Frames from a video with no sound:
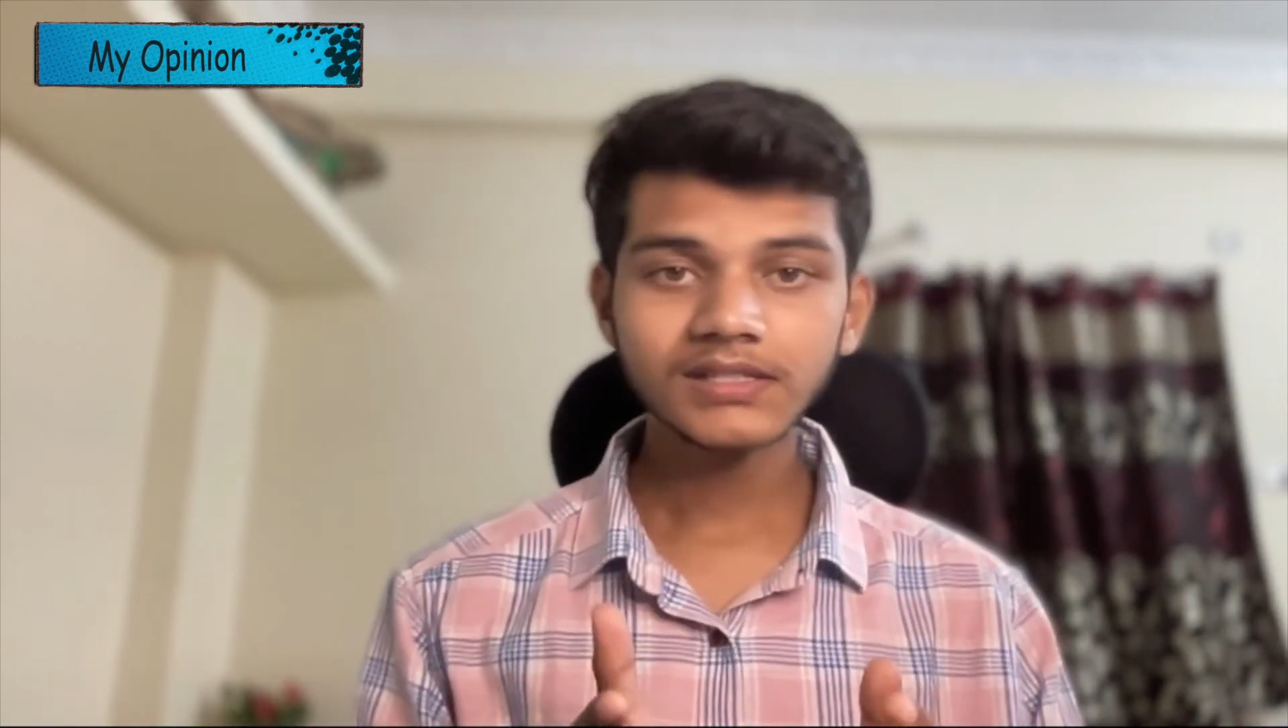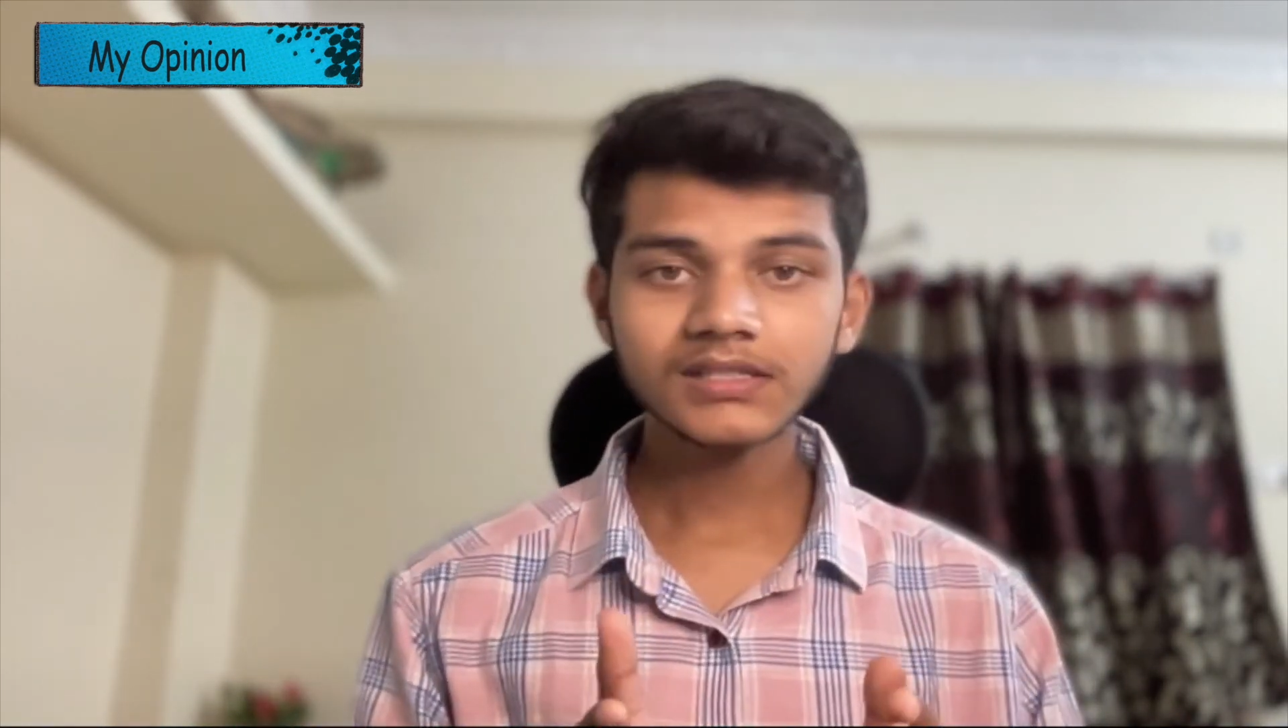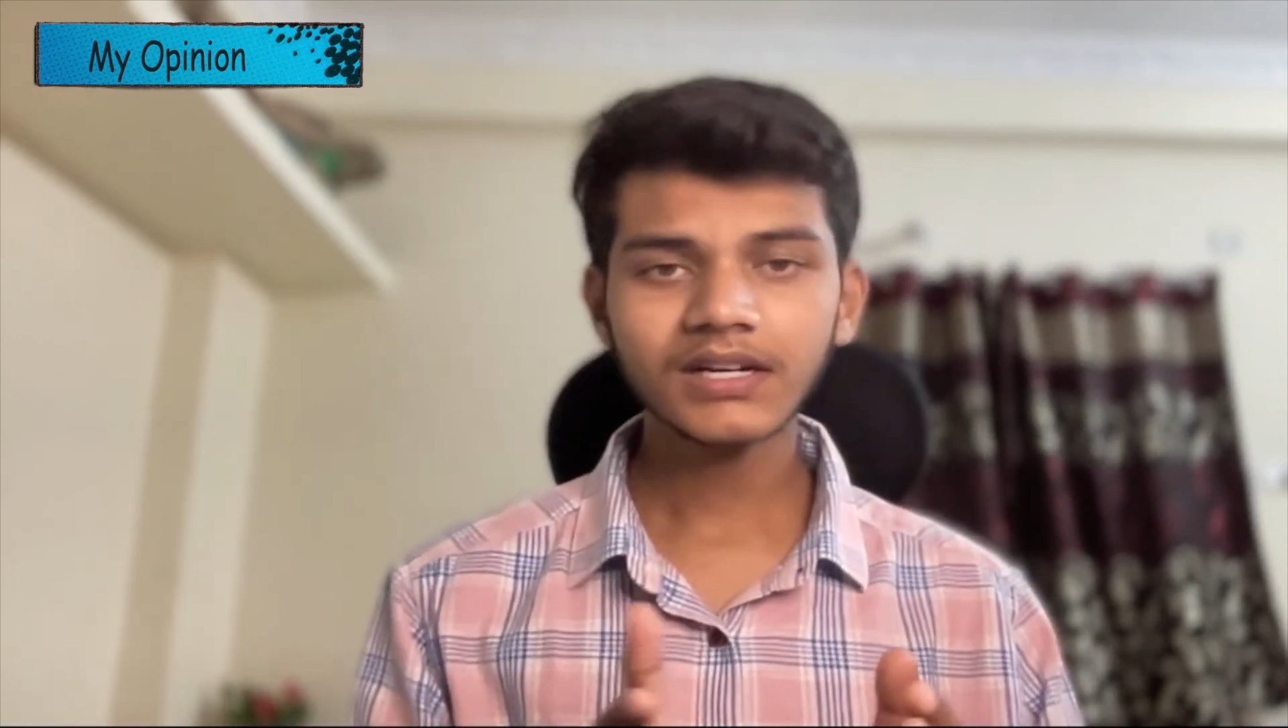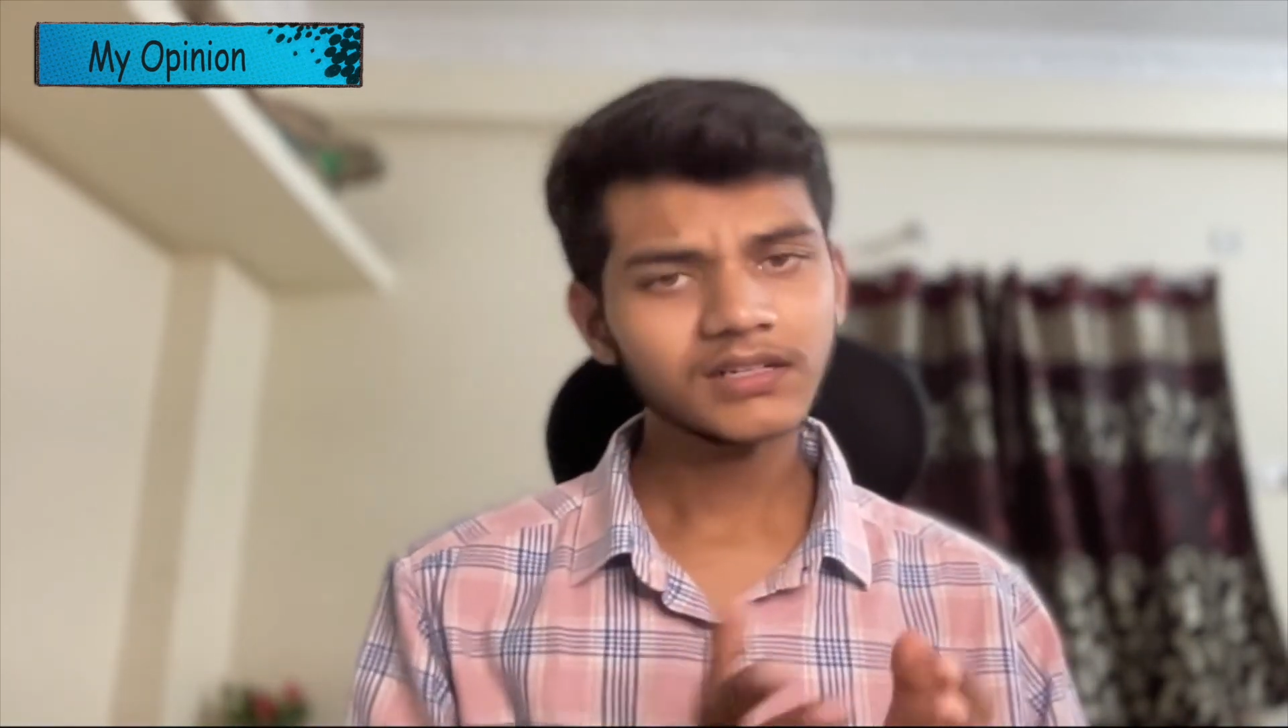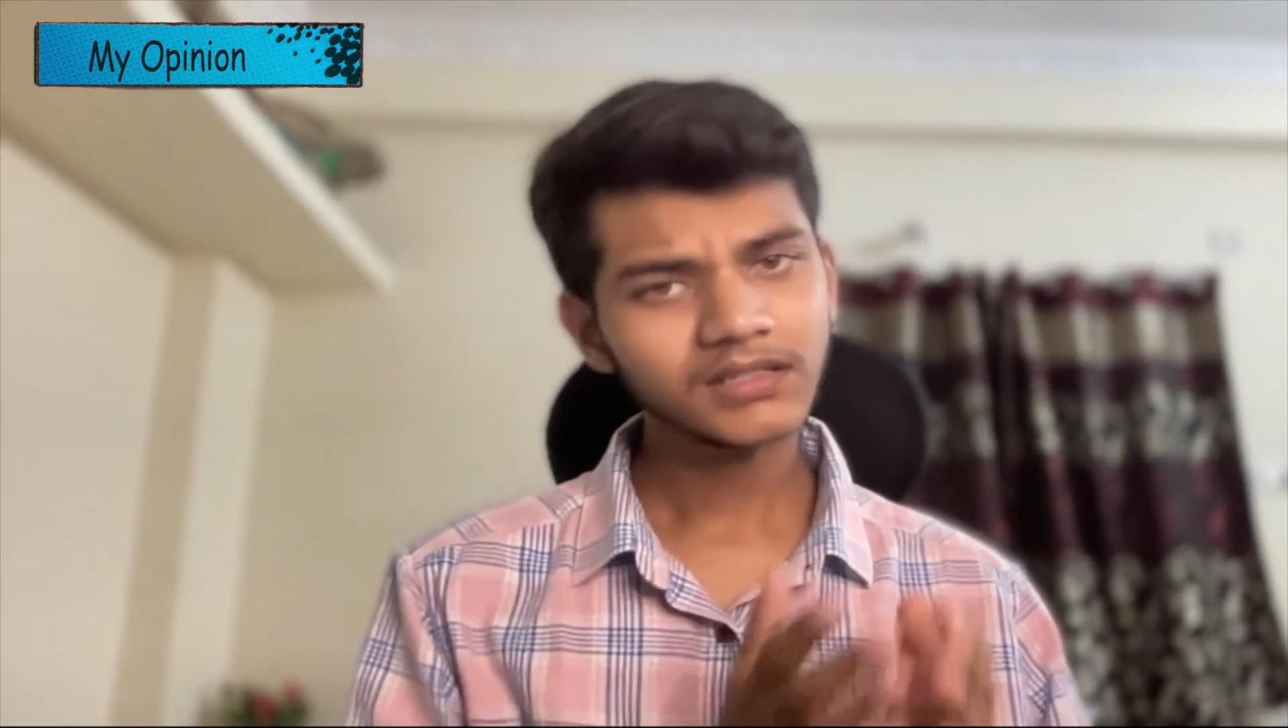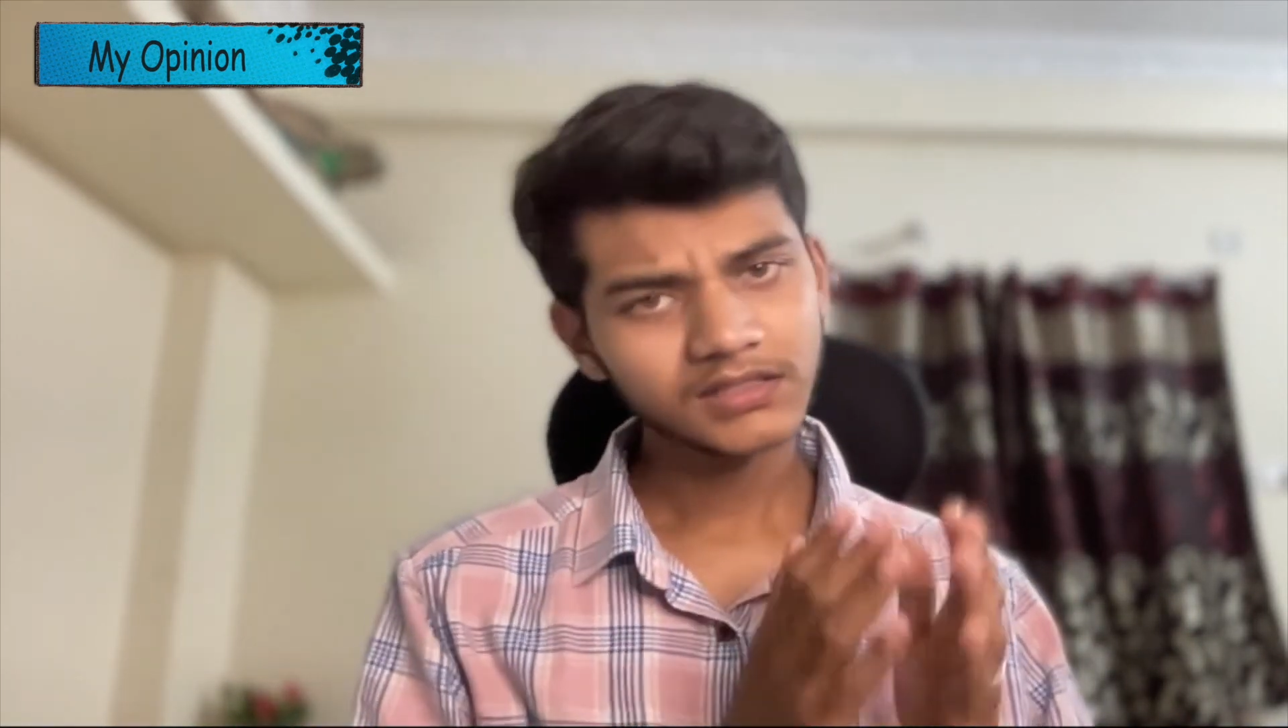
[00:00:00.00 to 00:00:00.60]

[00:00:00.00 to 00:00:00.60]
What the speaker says: is great,